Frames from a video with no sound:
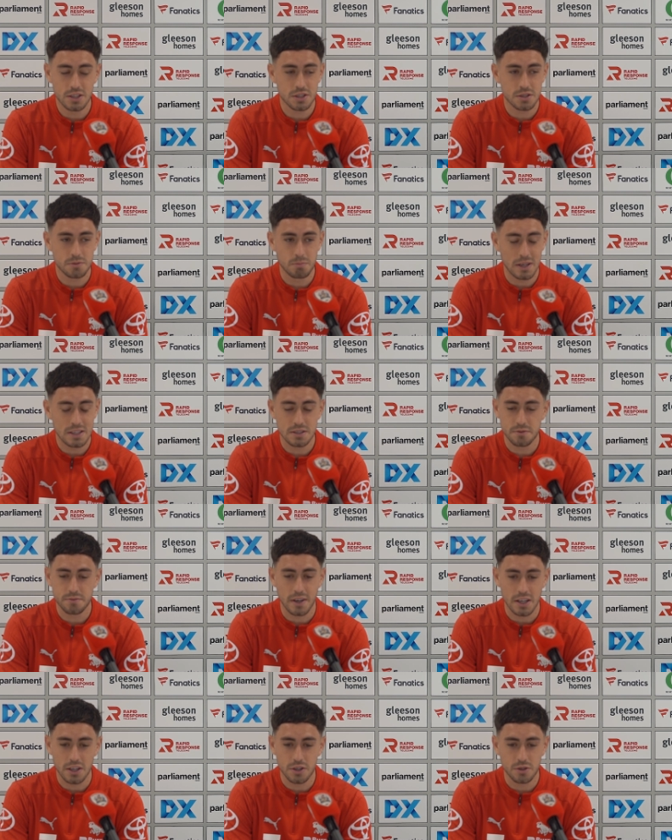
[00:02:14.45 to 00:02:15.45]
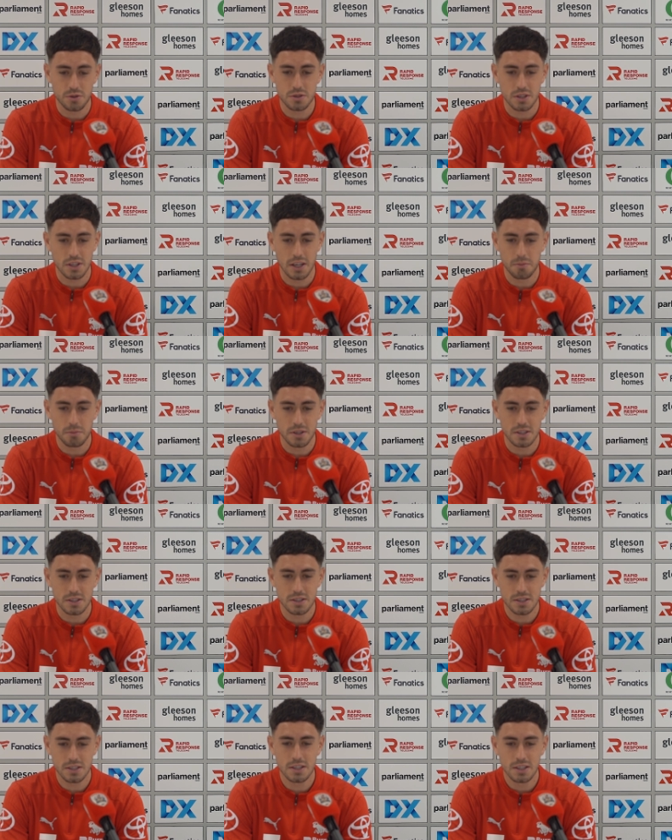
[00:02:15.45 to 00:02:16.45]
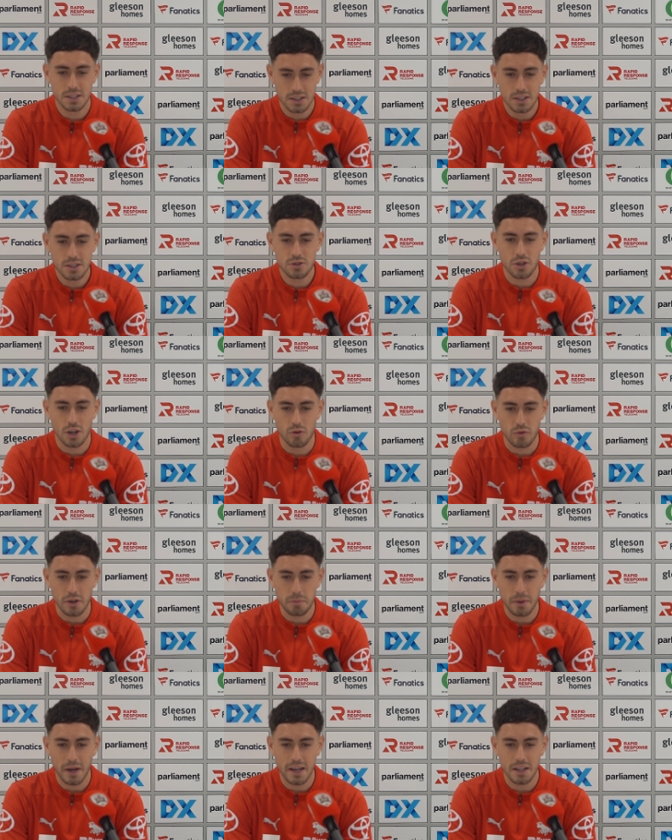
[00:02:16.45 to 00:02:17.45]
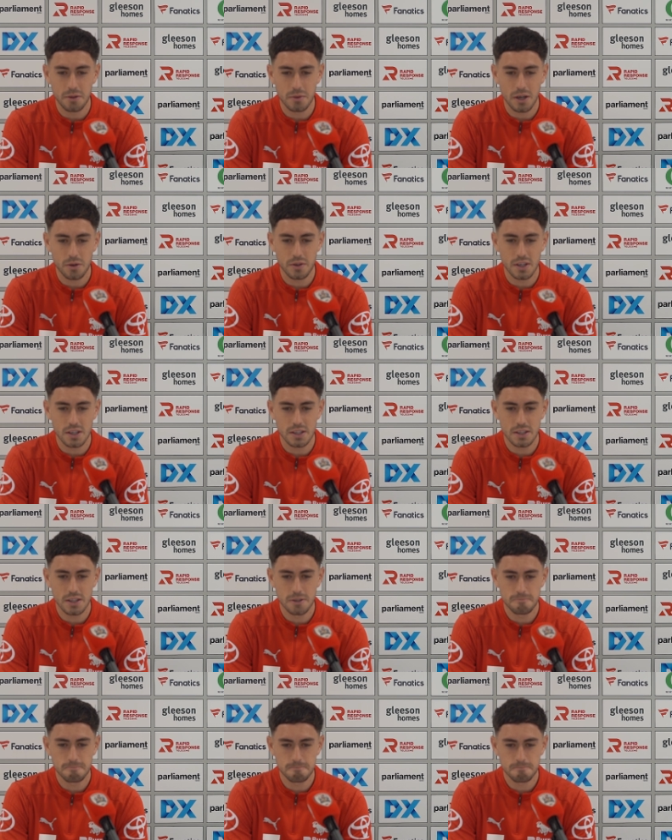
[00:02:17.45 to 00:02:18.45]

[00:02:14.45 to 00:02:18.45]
just massive thank you to them, and try and repay them now in the league.